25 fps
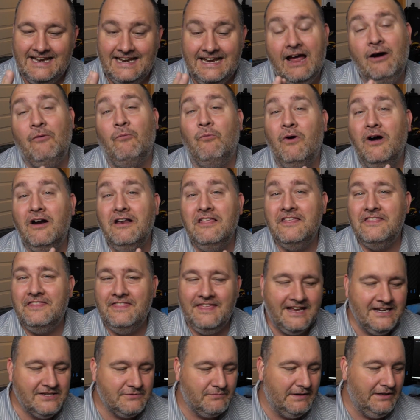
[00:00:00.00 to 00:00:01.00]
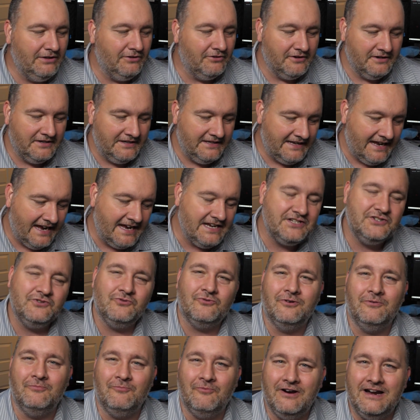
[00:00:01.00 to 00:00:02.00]
Now, one of the things we learned at the Ice
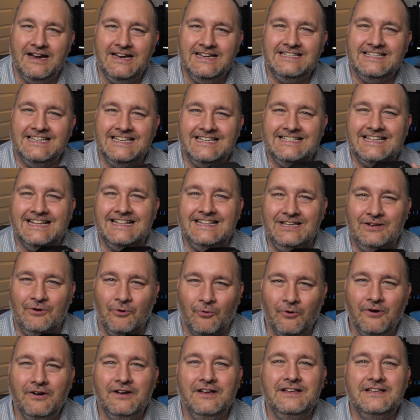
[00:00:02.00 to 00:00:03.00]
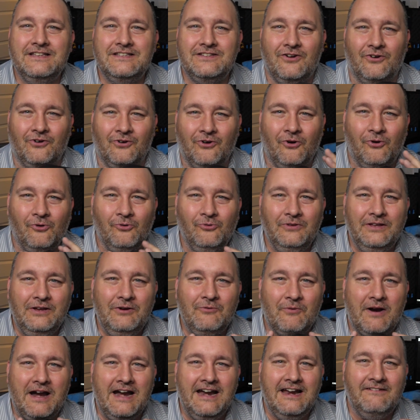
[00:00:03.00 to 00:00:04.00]
Storm race is that the Orcas are only
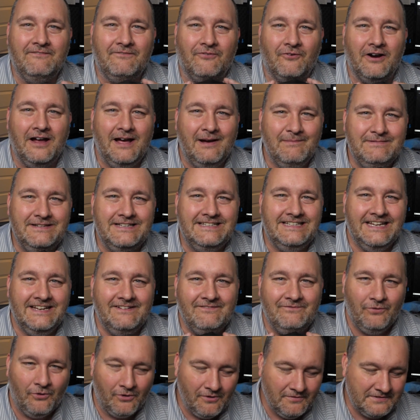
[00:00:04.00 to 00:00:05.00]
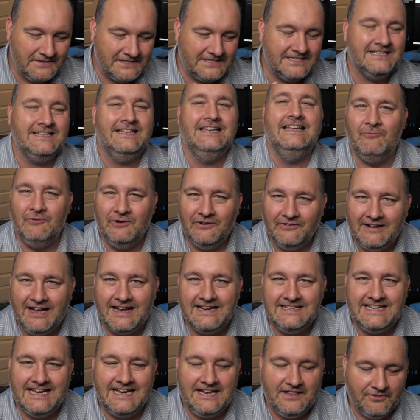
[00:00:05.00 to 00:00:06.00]
rated for up to 10 volts. They will
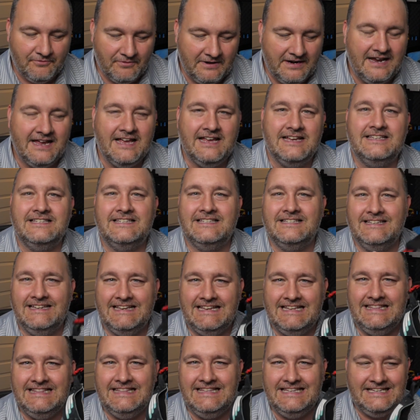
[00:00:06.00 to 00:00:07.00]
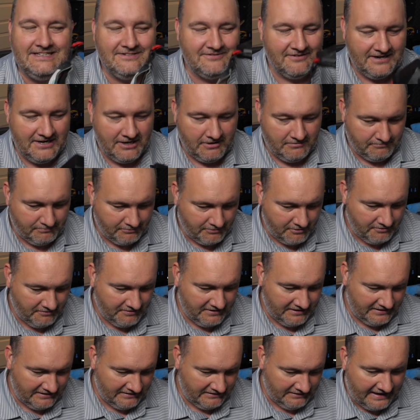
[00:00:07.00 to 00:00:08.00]
not take 3S, and these are now
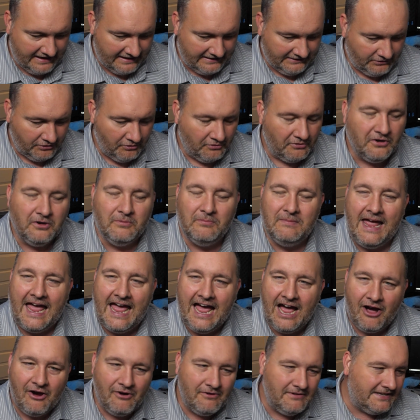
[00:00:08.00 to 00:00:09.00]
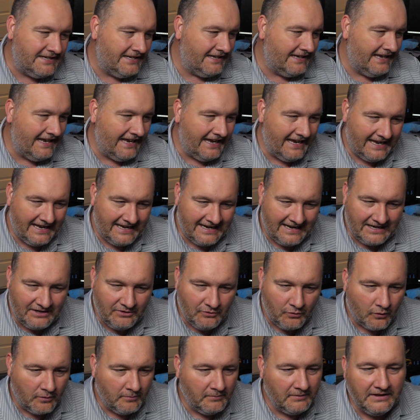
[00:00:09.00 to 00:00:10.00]
broken. I had loaned them out, and I
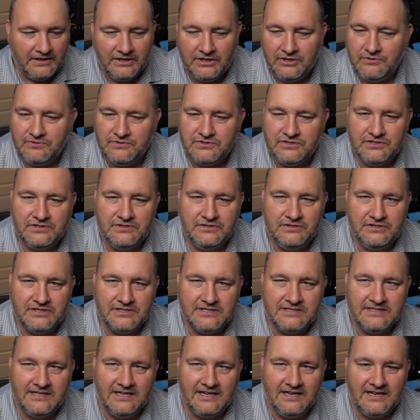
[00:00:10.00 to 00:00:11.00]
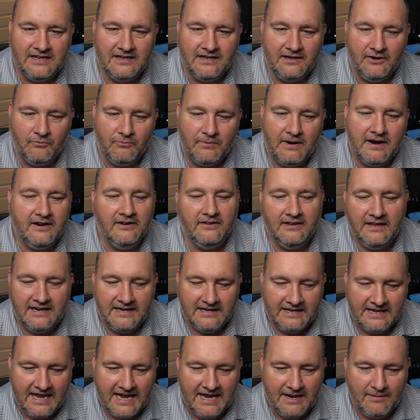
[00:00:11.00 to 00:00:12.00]
normally use just a
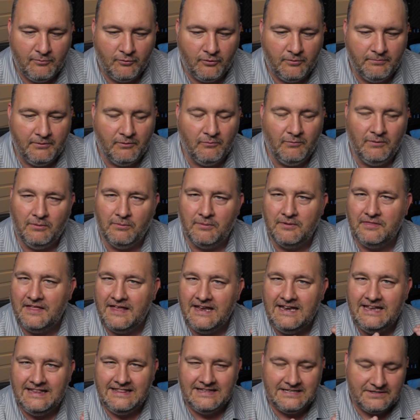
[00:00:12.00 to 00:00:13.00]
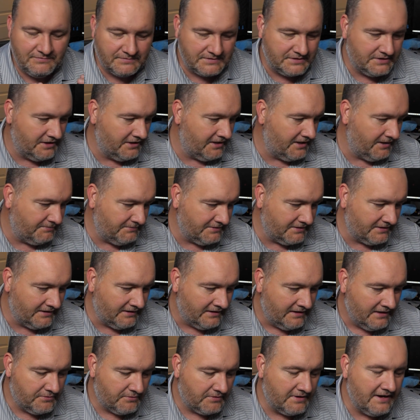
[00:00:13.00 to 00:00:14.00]
regulated cable, but we were thinking this was good up to
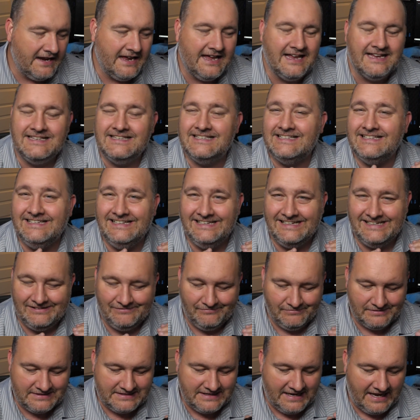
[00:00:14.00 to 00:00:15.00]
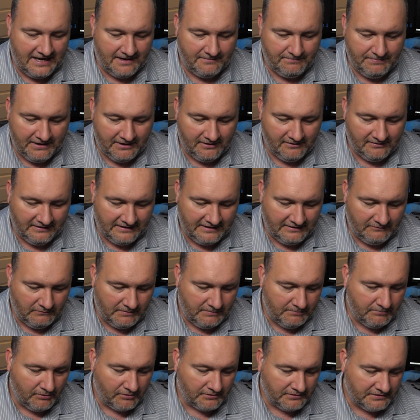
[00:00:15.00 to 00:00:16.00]
3S. It was not, apparently, and
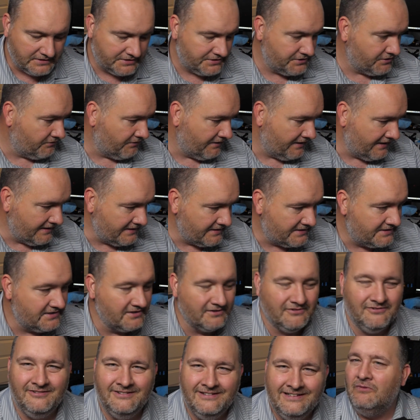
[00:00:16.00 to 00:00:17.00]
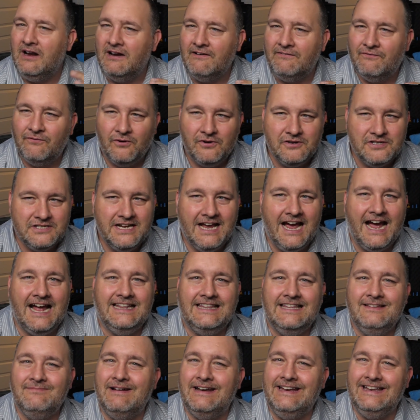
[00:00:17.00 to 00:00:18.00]
we burnt the screen. So when I first
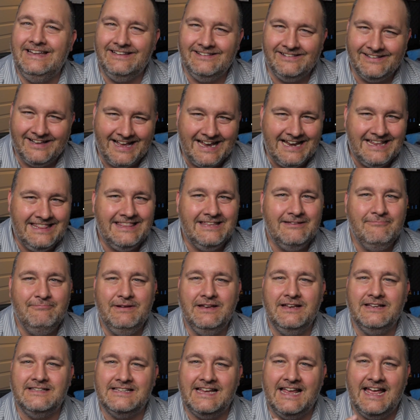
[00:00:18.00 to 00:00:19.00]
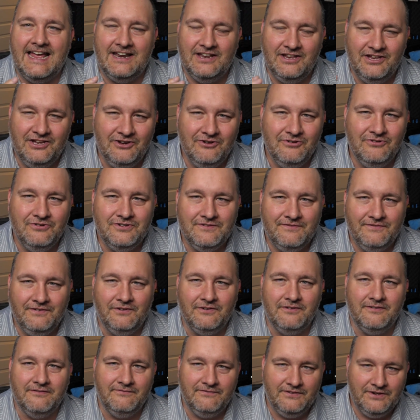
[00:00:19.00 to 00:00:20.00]
got them, I didn't like them because they had a huge
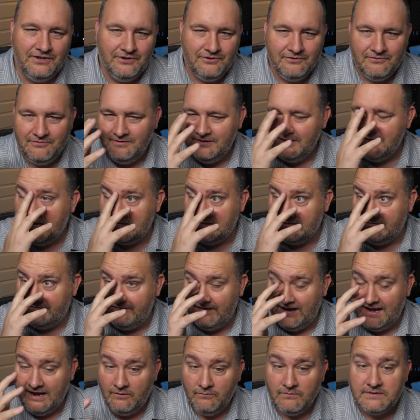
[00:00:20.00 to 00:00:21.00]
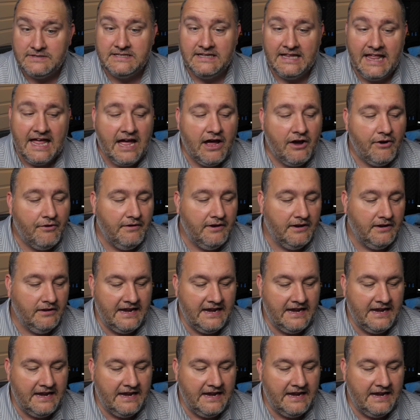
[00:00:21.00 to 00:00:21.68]
field of view, and the fan was loud.